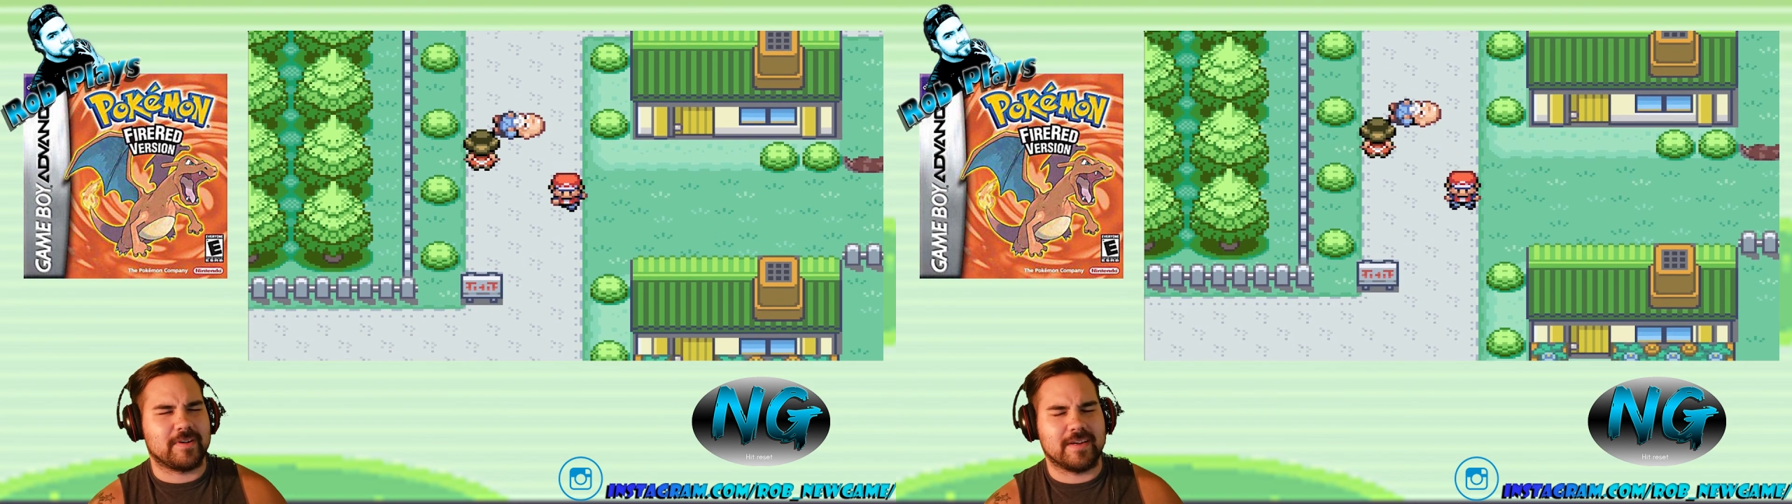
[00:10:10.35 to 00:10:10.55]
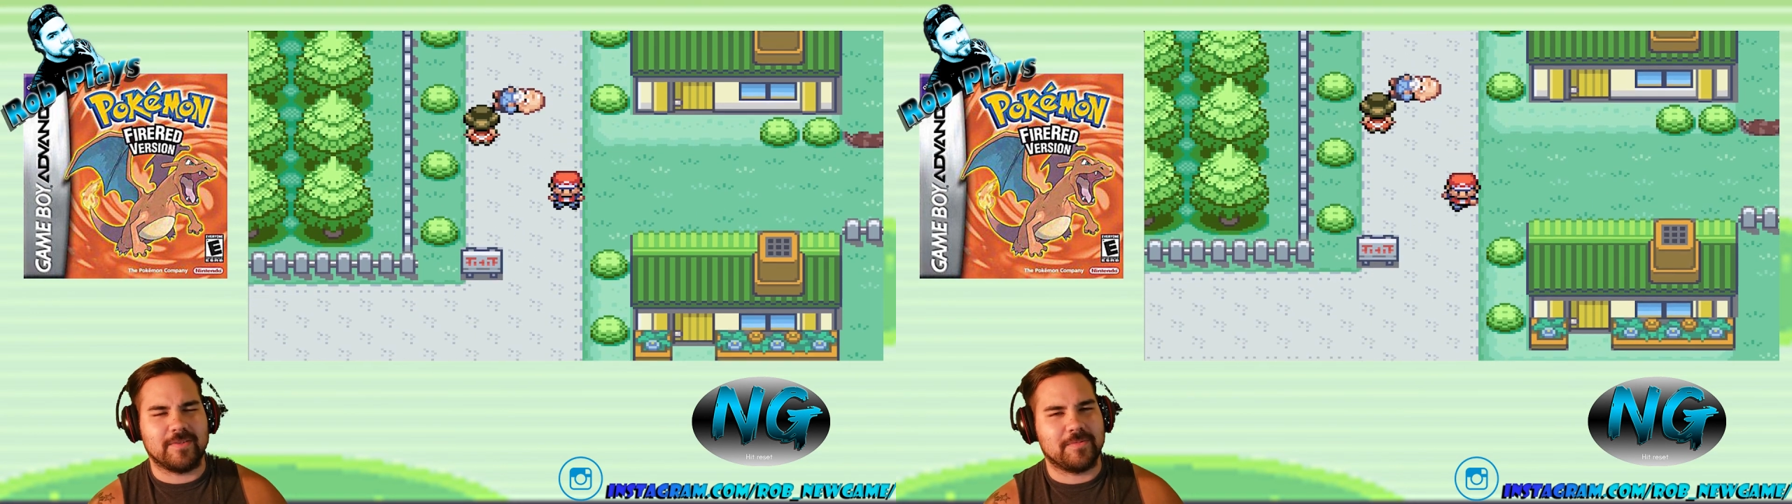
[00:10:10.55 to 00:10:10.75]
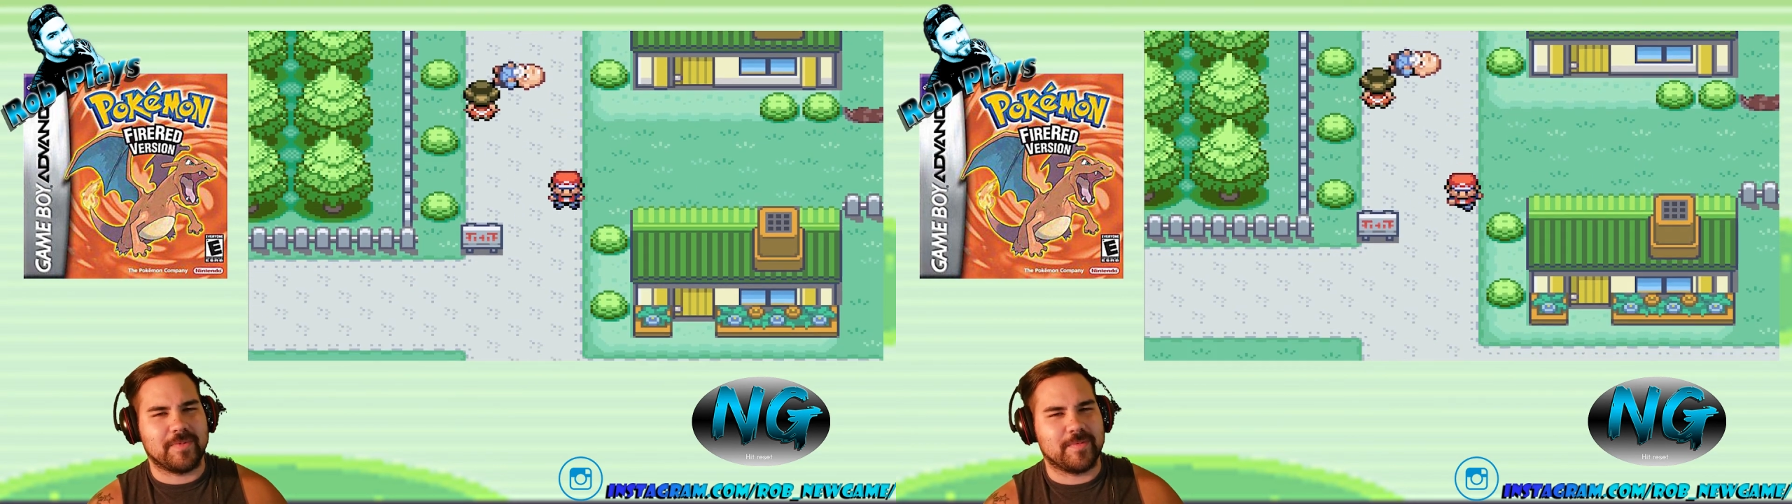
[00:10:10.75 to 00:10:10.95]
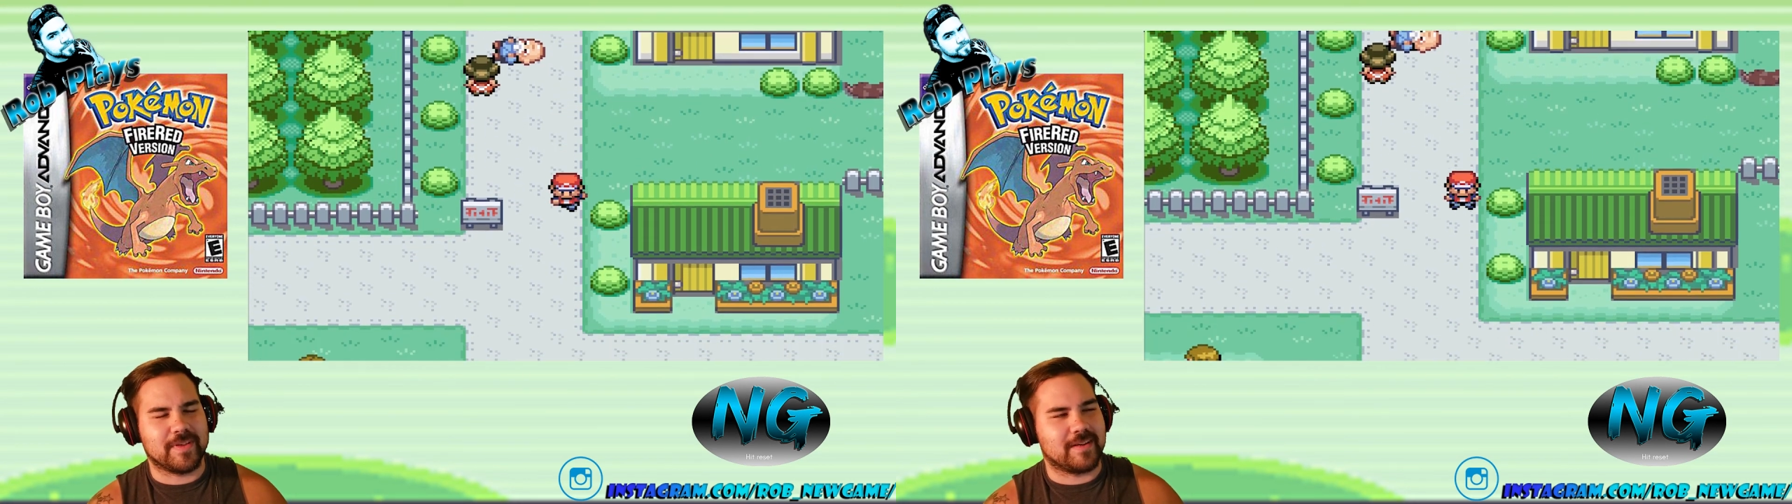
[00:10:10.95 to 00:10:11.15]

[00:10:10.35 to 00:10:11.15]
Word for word: I don't remember